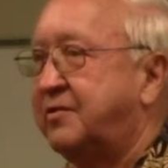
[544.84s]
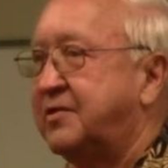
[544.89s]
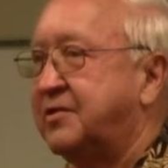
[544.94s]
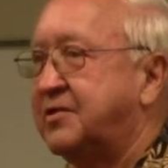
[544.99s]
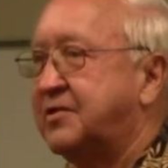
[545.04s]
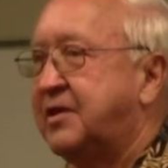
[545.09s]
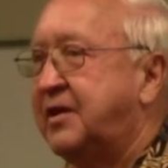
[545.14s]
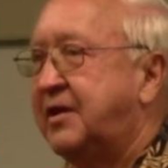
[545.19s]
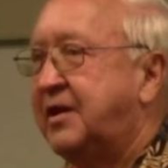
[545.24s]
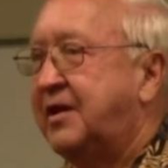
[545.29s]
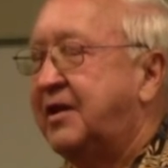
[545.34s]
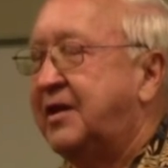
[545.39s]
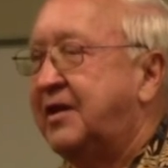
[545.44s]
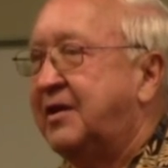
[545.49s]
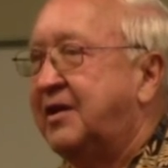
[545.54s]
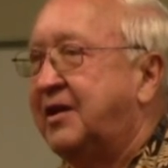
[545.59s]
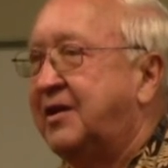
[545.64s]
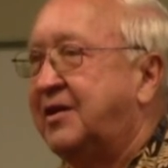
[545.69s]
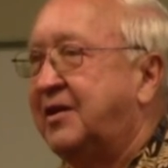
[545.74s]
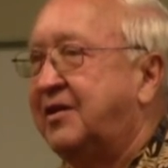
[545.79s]
serves.
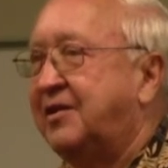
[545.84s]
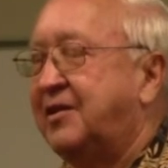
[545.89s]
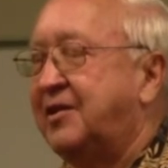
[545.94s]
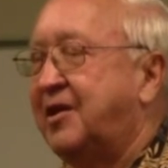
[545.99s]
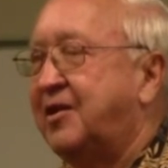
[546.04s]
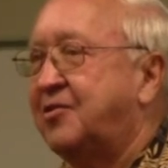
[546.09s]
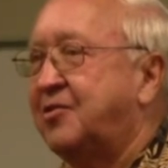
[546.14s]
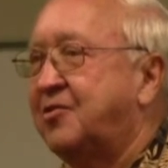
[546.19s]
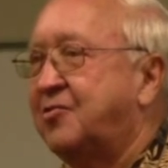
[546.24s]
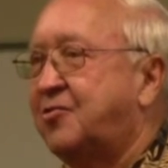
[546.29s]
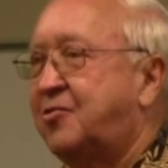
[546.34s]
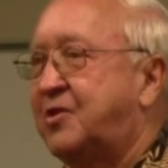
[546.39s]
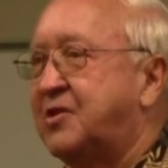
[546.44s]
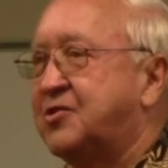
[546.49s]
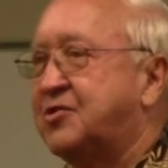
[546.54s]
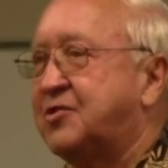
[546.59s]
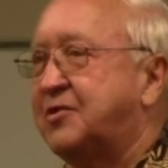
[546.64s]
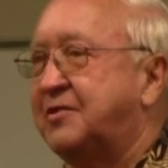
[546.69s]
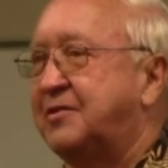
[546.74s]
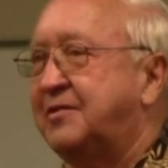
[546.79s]
The other
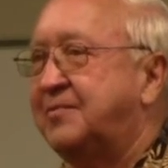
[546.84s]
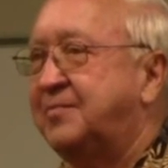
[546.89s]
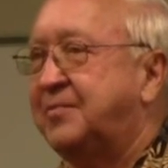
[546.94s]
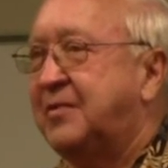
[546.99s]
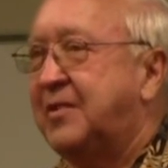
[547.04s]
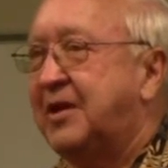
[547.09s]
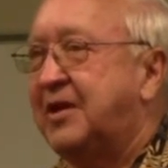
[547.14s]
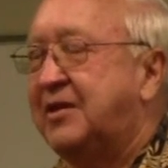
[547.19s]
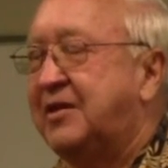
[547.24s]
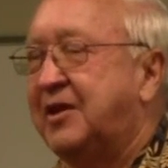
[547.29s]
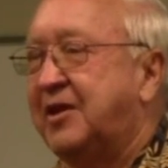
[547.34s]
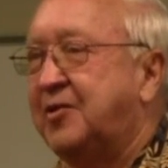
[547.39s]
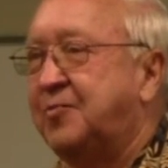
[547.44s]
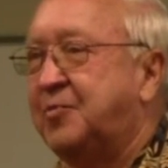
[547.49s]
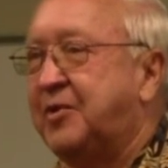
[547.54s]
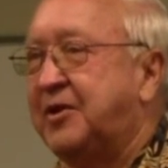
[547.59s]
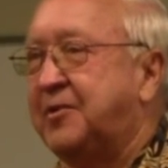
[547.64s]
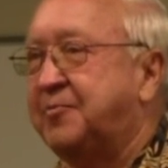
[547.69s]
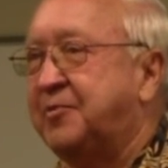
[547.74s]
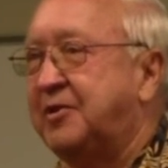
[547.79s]
question that
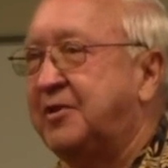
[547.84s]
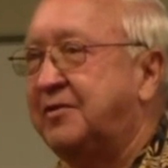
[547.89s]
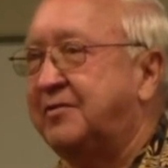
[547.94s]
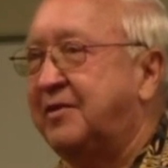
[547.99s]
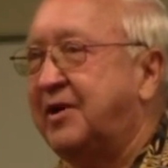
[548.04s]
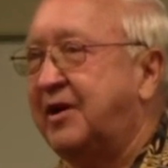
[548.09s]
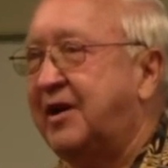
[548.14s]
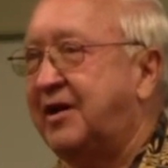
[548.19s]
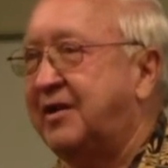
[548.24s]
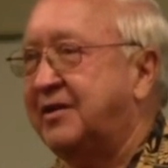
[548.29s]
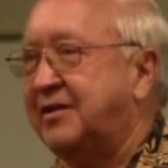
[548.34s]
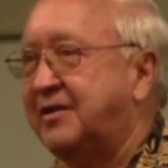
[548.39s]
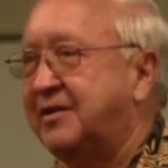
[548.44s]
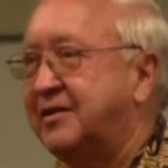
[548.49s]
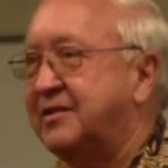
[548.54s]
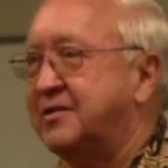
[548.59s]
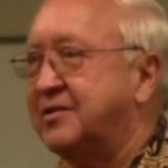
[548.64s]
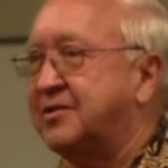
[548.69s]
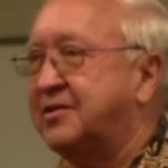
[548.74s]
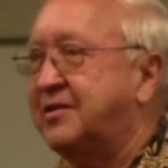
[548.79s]
people have got
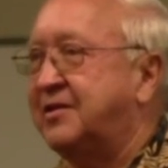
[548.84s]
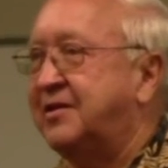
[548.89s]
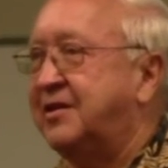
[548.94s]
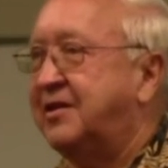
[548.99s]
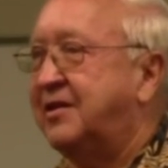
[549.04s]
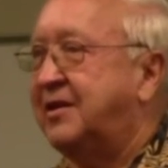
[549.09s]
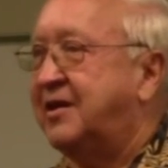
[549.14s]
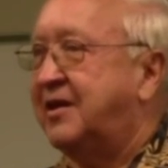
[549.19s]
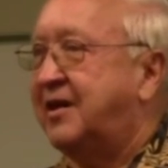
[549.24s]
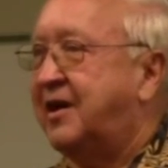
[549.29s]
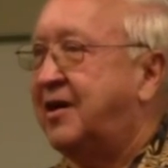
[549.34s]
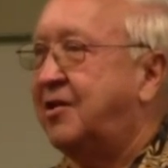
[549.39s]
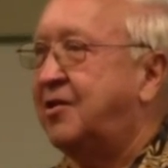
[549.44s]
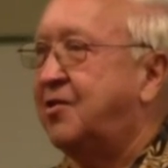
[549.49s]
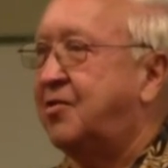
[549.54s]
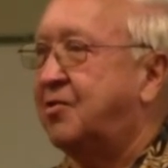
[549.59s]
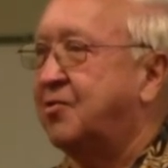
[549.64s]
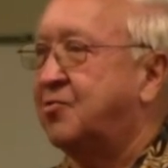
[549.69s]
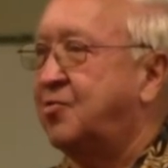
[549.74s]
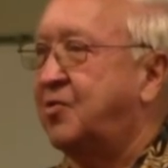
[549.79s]
is, how
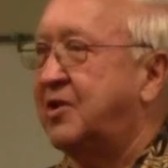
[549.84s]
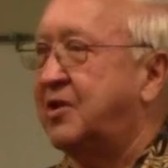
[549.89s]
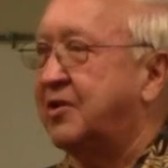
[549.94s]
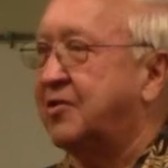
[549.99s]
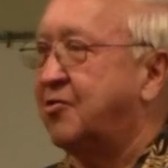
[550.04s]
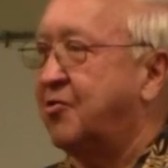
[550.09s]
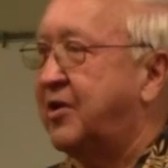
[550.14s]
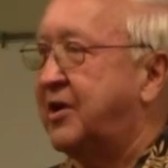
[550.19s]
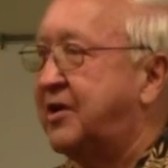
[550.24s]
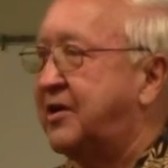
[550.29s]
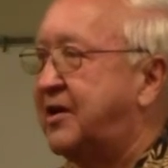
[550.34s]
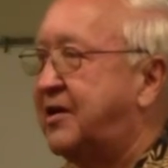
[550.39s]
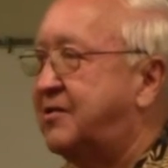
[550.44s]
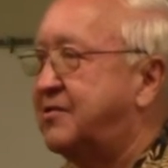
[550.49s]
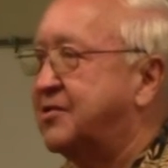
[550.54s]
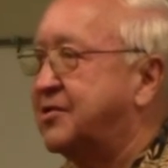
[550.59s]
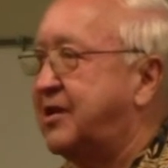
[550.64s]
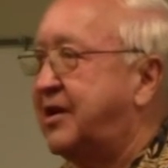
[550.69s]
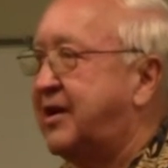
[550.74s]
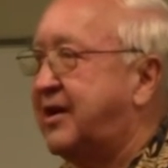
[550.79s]
long will a
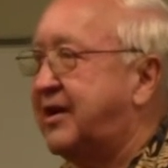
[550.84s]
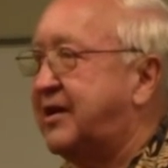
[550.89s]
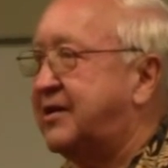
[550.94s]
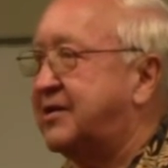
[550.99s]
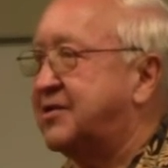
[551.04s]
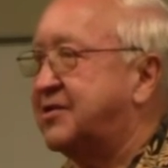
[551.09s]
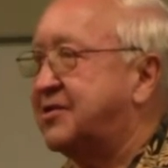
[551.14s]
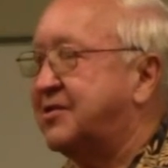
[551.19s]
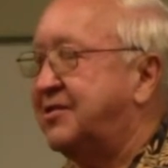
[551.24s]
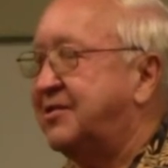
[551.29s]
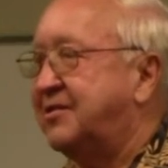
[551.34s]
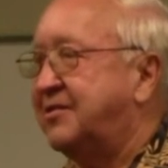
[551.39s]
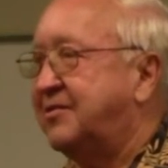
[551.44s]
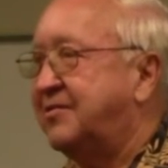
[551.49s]
greenhouse last?